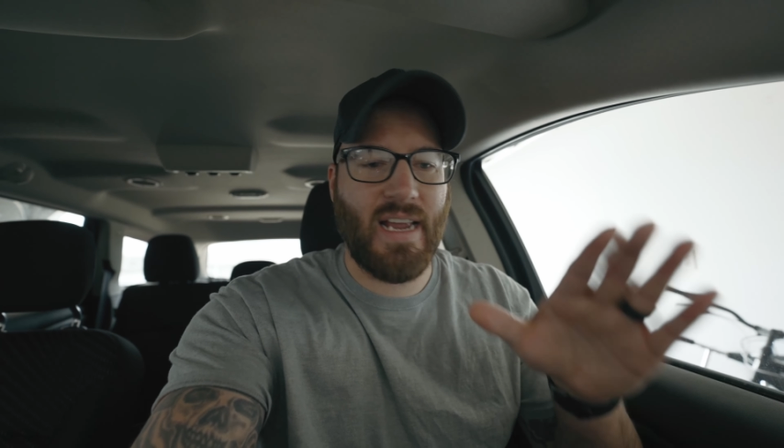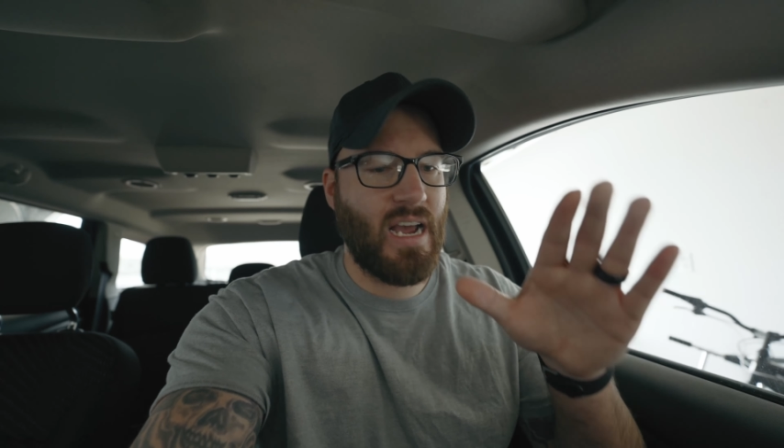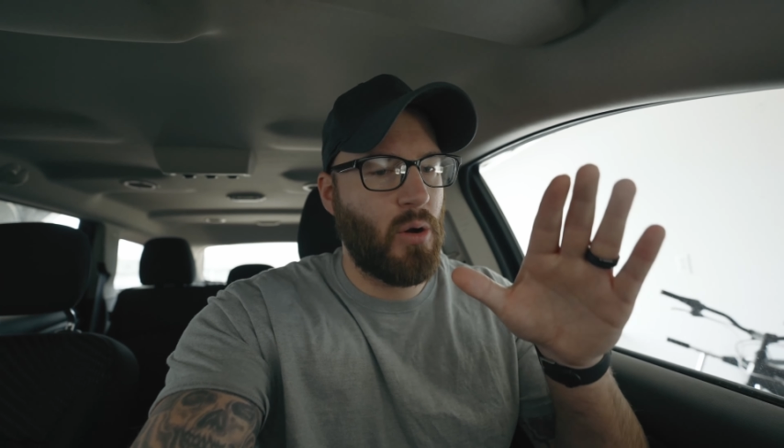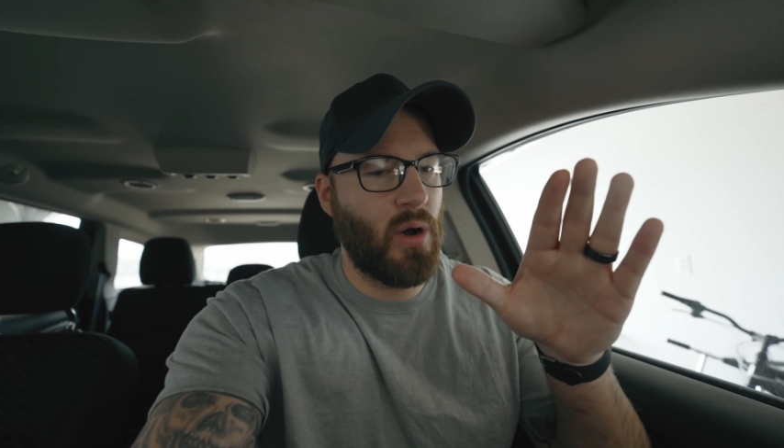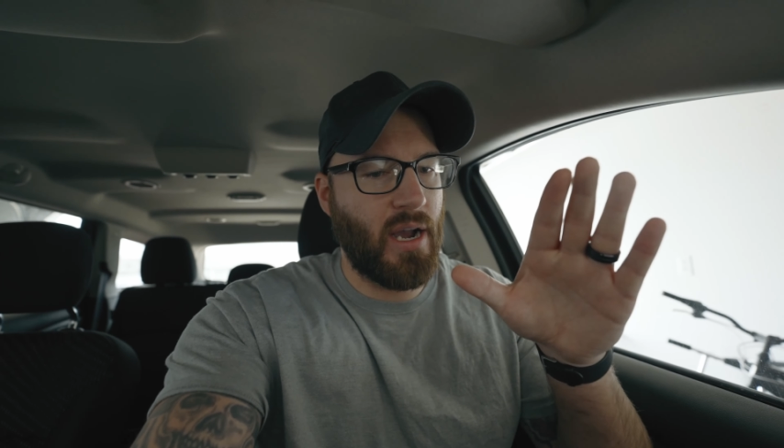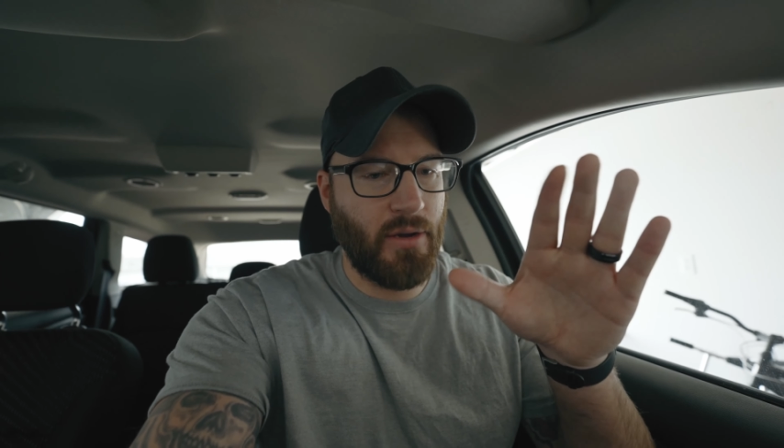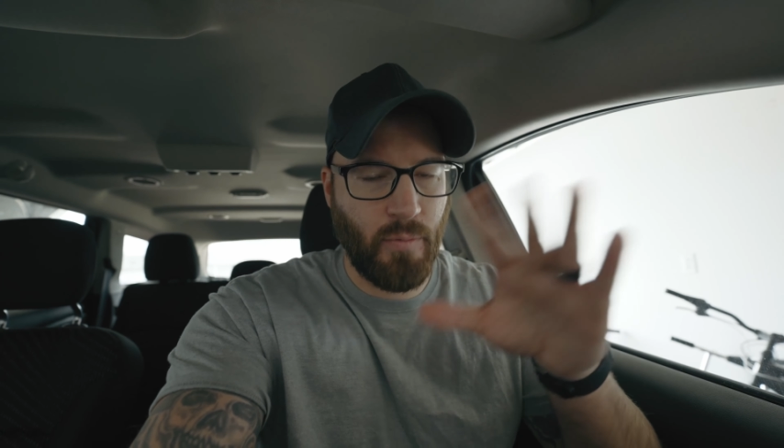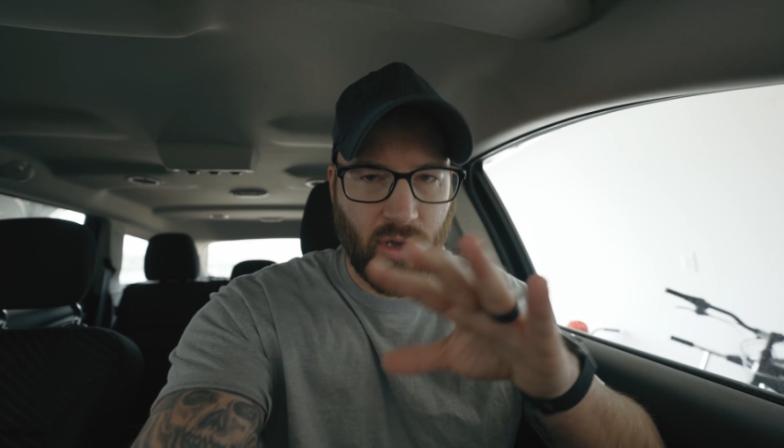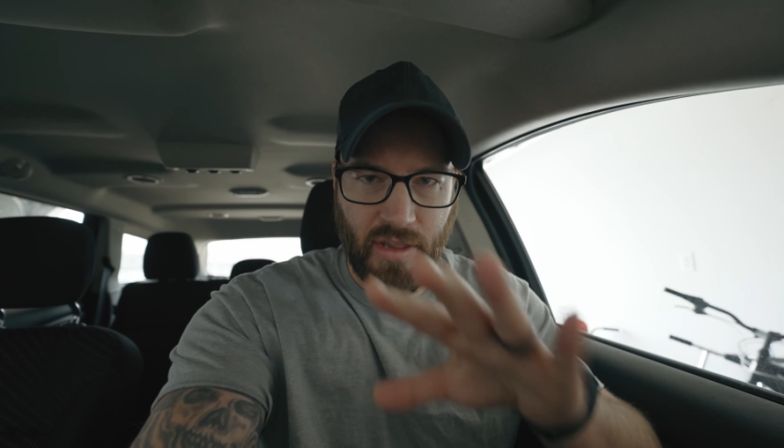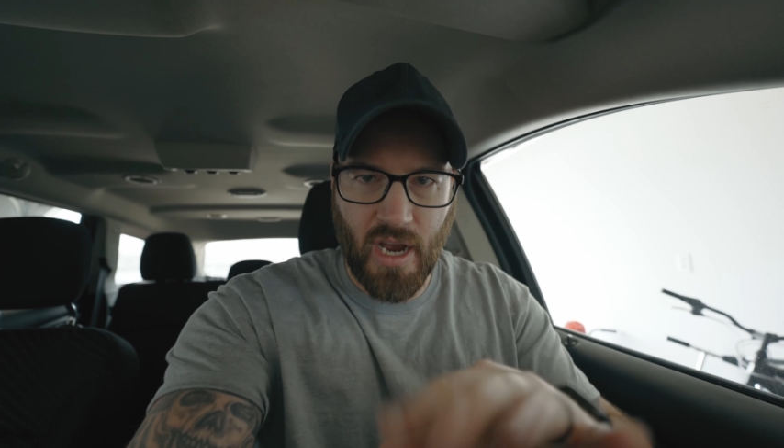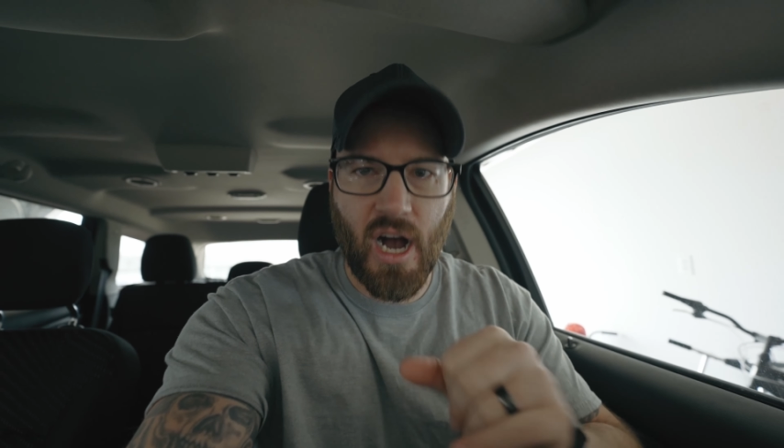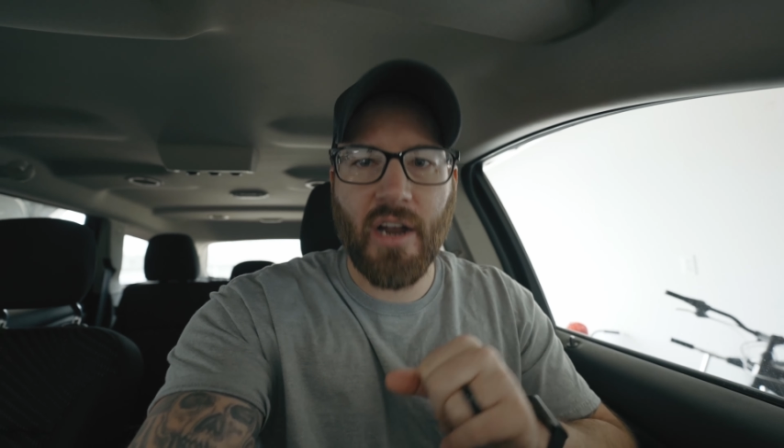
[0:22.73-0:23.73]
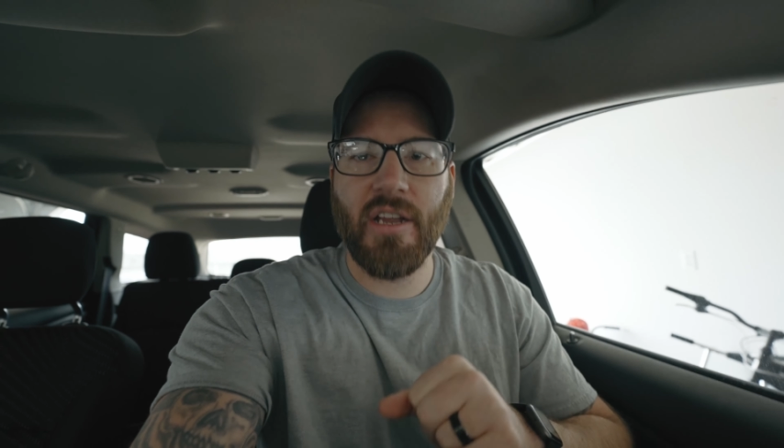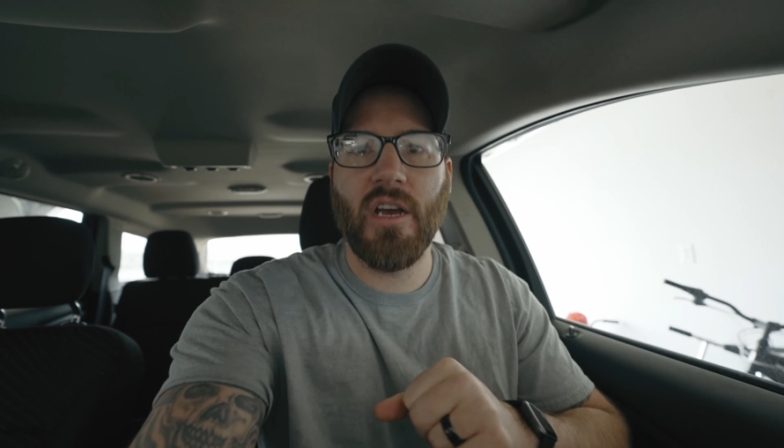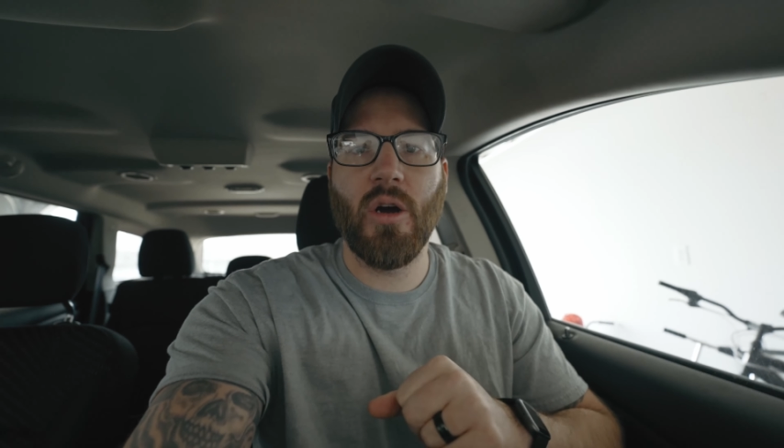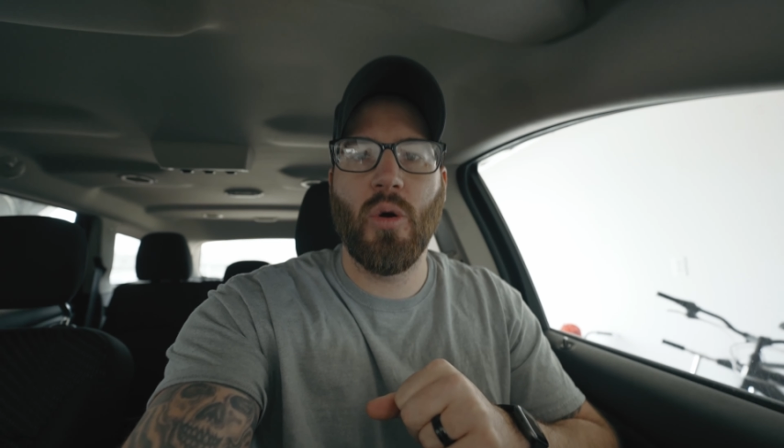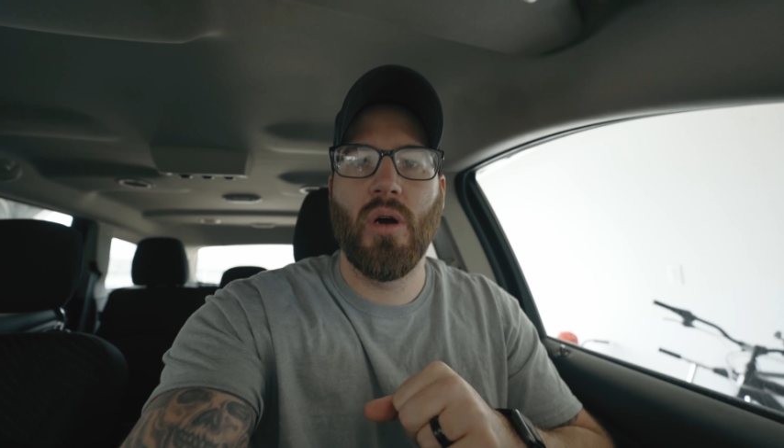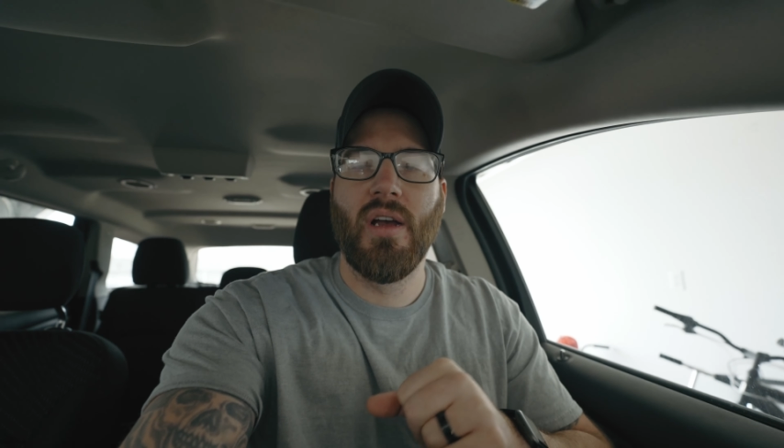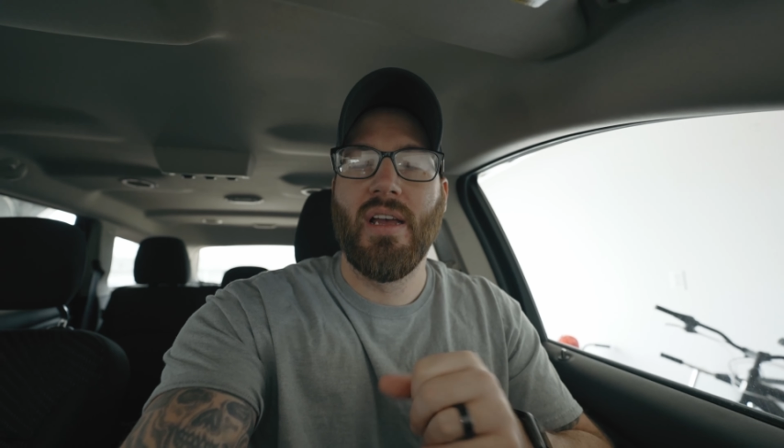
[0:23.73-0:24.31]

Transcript: how I run the audio,